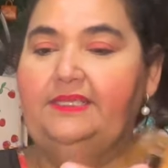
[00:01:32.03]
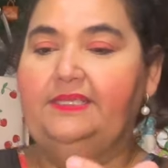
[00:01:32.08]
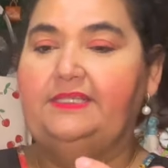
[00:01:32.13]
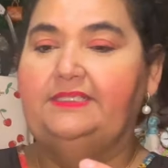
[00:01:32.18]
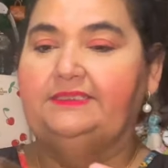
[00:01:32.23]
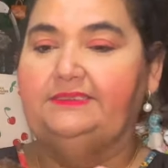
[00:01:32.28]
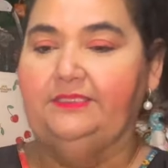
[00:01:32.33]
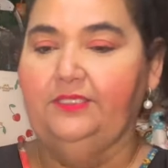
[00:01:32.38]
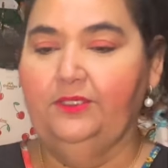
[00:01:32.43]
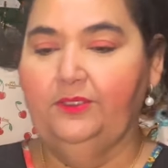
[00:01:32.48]

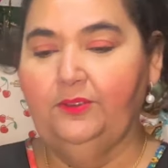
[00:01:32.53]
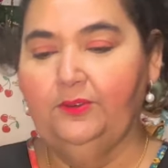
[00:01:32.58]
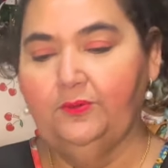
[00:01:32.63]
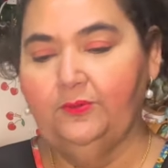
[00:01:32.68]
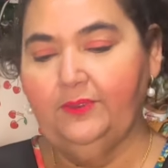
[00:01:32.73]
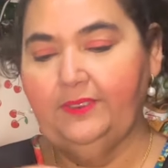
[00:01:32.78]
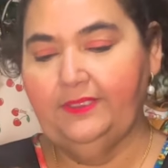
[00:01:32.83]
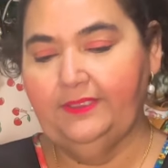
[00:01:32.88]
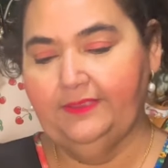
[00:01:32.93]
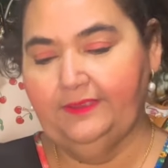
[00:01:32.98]

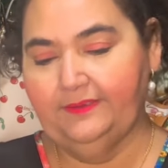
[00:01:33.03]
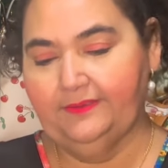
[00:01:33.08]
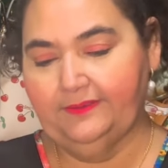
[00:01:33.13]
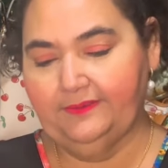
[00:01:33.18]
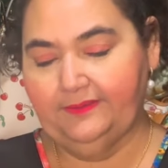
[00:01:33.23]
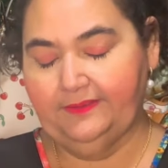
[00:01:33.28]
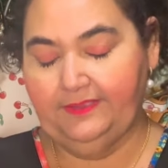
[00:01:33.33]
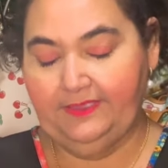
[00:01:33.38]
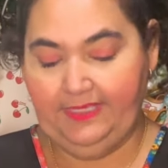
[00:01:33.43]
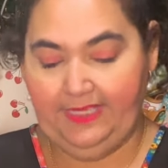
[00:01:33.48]
So
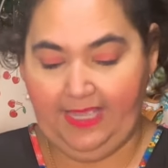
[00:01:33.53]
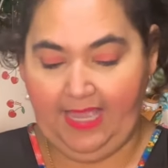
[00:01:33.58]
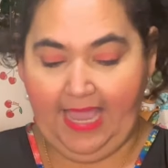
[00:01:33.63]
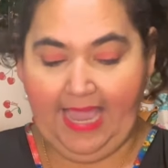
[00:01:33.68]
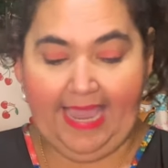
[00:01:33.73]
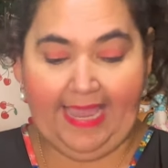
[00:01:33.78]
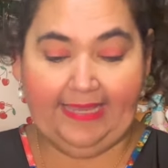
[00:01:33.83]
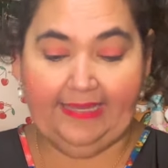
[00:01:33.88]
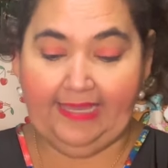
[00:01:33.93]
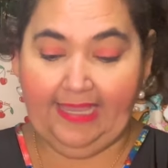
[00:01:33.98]

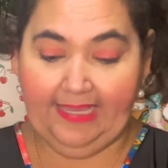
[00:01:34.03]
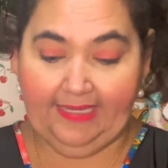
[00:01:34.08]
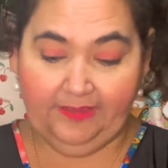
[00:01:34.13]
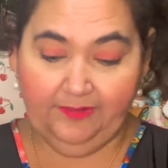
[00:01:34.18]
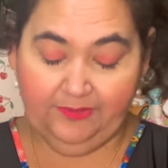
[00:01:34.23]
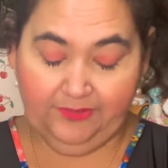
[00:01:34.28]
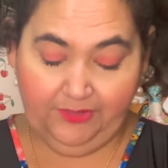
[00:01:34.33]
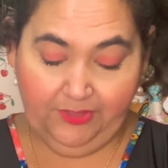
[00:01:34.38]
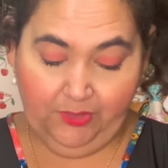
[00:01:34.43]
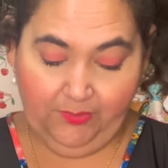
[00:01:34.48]
I
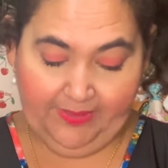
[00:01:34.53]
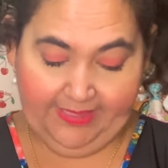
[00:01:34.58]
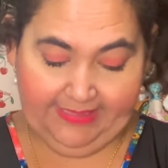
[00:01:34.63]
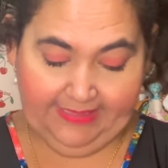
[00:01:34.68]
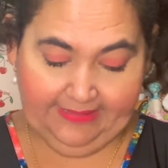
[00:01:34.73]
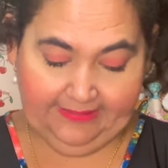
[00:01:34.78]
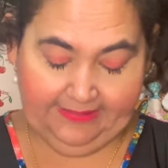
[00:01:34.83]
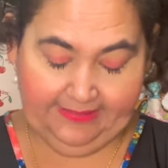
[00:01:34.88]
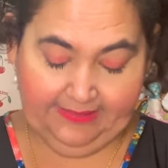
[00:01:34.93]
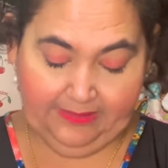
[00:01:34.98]
don't know
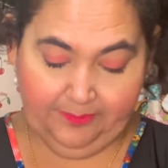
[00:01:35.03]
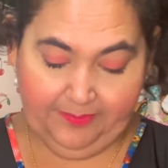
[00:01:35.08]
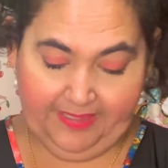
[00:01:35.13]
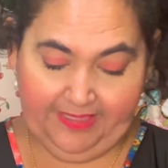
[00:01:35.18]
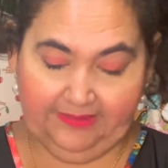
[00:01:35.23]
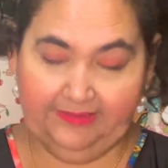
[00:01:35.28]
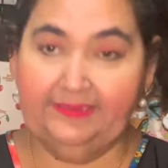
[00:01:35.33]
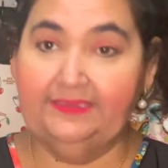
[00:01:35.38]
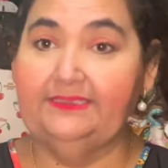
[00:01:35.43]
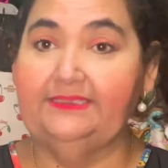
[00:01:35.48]
anything
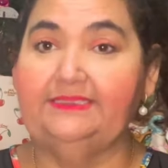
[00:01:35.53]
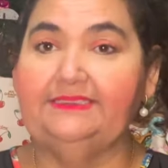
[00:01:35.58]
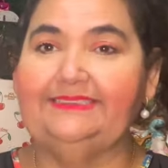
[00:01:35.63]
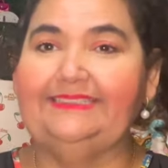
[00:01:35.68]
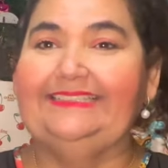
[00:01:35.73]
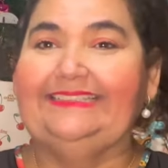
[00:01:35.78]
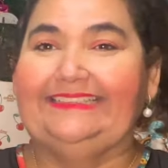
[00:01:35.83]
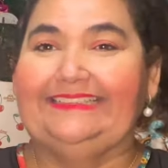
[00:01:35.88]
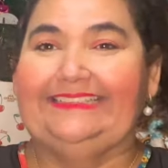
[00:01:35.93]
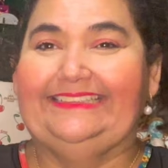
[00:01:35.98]
about this.
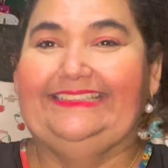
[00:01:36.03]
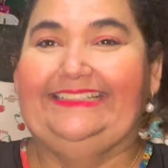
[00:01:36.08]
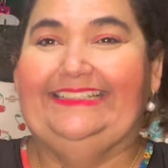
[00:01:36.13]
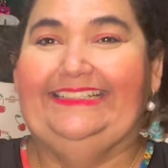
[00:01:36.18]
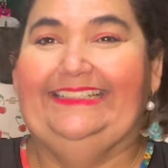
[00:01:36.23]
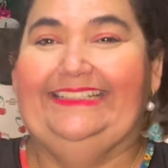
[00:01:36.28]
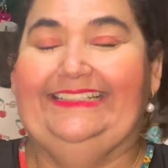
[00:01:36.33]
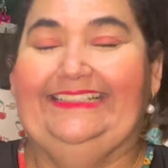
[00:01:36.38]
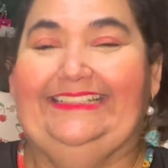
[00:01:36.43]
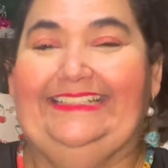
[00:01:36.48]

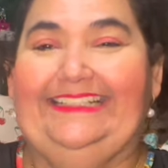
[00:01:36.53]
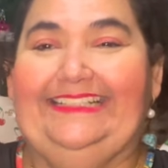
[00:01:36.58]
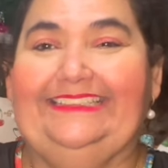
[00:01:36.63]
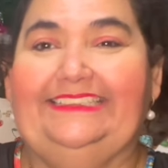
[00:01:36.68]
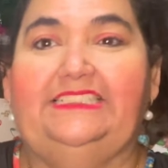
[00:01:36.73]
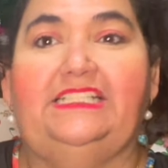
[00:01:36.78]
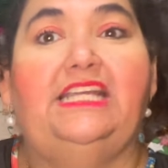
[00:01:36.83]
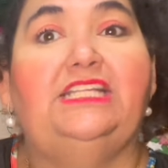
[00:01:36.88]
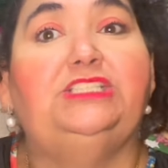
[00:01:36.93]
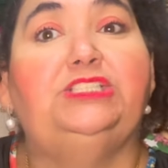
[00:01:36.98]

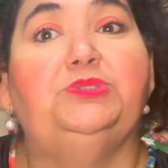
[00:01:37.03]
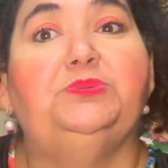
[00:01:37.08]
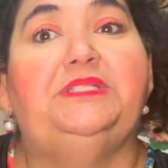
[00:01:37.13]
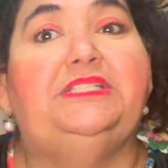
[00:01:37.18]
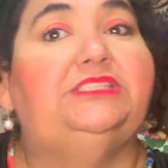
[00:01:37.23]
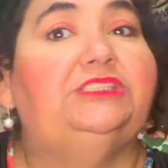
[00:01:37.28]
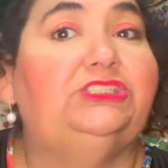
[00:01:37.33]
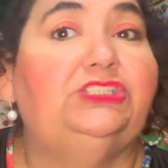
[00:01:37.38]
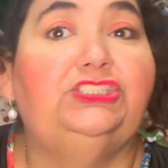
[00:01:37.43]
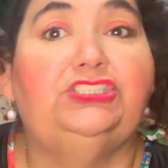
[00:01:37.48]
Did I do
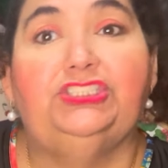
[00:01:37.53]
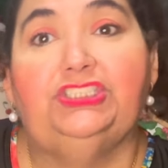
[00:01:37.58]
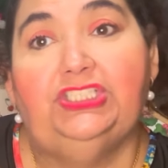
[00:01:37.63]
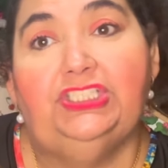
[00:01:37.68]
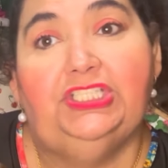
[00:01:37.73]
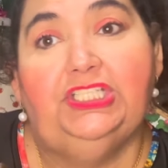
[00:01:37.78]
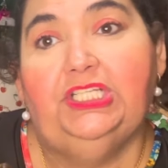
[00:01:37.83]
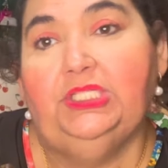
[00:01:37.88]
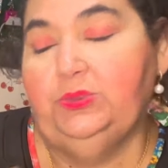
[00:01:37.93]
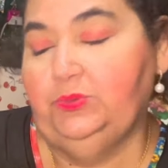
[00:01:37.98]
research?
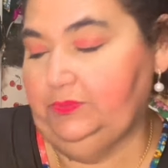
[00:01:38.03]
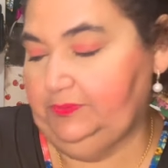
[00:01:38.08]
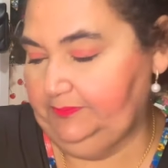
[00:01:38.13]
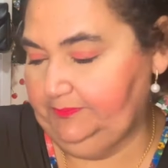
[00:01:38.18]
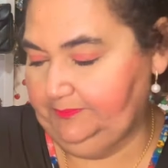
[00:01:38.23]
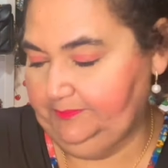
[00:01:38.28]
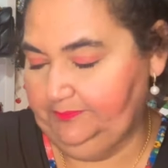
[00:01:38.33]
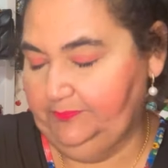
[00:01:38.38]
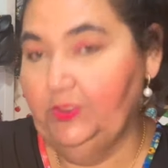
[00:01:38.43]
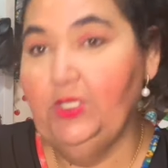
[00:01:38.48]
No.
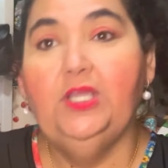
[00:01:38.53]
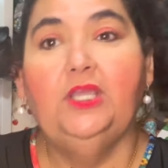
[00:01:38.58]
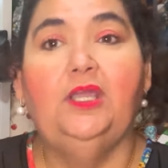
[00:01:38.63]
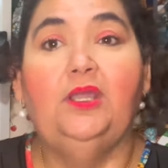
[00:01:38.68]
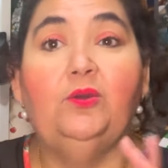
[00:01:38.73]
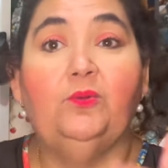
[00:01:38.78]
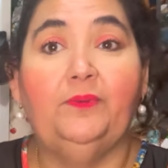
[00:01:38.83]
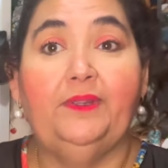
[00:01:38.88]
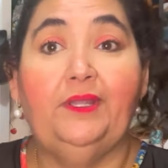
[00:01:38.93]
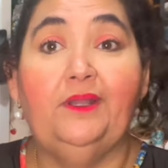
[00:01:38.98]

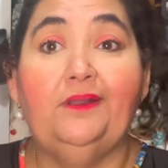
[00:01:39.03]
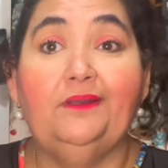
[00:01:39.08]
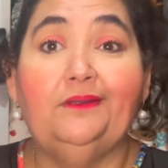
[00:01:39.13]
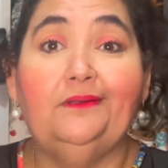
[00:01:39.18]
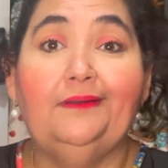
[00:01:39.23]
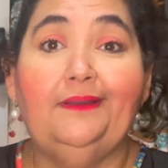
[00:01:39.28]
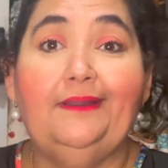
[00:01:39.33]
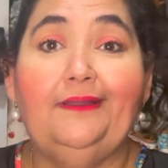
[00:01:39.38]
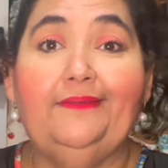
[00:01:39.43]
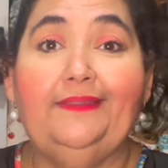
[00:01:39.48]
We all know
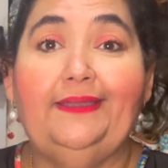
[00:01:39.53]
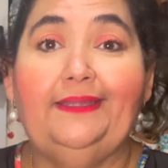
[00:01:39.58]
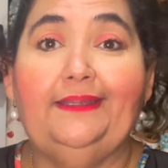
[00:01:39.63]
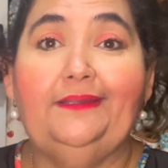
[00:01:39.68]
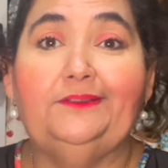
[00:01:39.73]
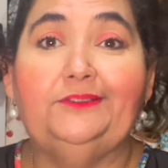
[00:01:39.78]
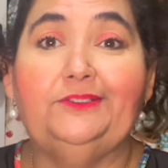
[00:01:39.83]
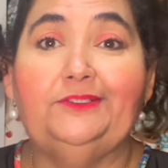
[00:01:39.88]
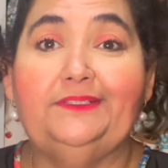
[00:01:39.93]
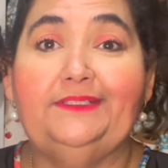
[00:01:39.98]
how that
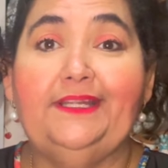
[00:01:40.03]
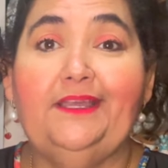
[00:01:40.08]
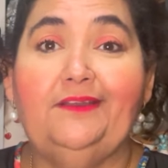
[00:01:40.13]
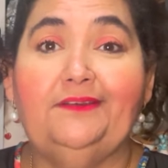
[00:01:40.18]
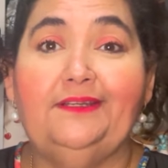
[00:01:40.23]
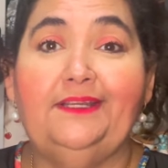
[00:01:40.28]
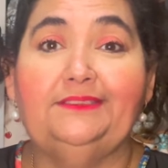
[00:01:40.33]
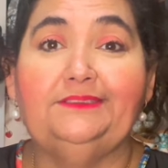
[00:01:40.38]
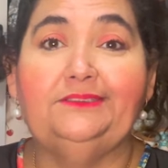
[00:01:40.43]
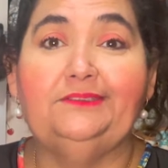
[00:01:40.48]
turned out
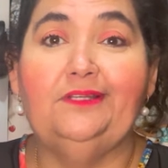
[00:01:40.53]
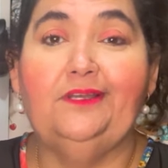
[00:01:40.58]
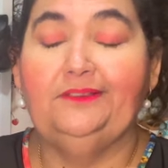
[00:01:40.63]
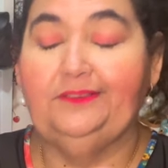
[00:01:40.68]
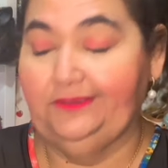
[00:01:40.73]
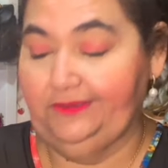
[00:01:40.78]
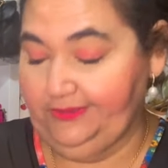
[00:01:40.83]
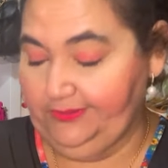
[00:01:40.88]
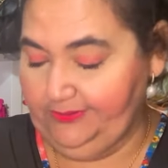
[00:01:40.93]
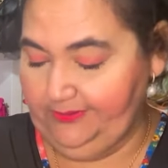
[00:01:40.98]
not too long
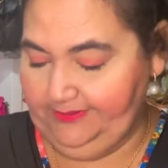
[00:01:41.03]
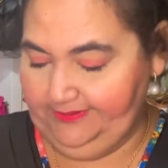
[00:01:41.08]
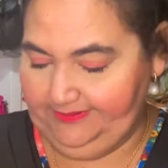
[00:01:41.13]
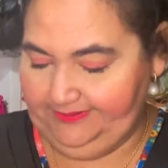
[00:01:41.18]
ago.